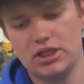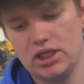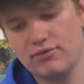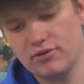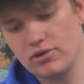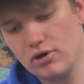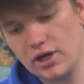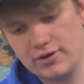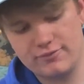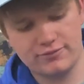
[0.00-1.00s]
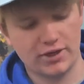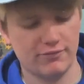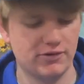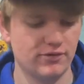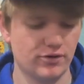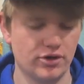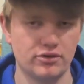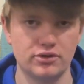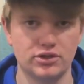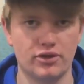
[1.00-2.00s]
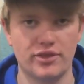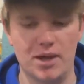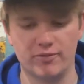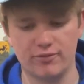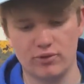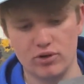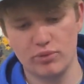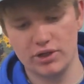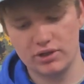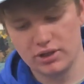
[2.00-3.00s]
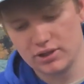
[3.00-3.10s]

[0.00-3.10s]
Even though I've never done that before, but